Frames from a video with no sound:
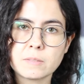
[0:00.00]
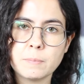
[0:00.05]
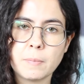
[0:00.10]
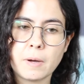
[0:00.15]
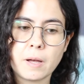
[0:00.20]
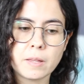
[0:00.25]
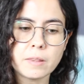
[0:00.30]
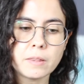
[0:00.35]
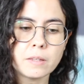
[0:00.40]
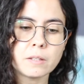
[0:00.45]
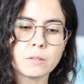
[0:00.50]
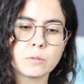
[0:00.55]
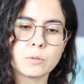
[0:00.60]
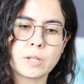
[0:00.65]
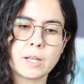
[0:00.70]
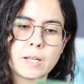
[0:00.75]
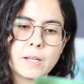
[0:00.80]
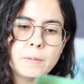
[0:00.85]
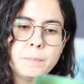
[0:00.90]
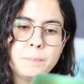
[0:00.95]
month.
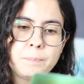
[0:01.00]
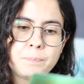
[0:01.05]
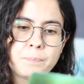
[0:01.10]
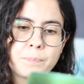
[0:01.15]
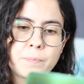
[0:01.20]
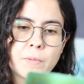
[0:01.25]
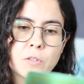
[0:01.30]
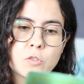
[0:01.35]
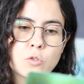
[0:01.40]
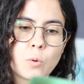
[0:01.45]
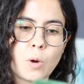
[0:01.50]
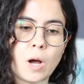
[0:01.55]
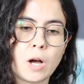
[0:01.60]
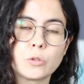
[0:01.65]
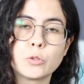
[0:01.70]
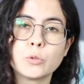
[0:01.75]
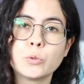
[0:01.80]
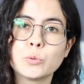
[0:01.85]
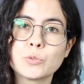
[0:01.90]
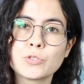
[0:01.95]
Okay, so how
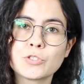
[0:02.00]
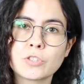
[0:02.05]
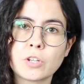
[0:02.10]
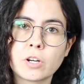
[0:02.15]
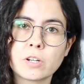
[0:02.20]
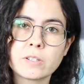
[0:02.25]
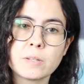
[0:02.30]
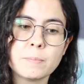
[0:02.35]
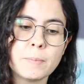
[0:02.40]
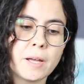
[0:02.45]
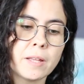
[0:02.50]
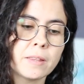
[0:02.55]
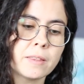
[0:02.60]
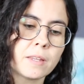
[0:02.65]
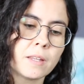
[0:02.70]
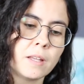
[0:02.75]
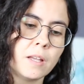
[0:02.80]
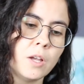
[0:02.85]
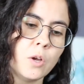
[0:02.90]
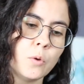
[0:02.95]
do you start the month?
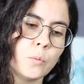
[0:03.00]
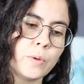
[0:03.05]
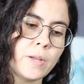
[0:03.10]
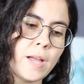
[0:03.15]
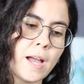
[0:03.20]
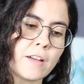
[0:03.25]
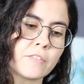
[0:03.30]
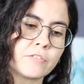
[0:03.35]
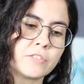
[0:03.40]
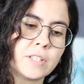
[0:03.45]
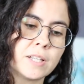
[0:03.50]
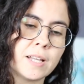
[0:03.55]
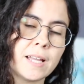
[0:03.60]
We have the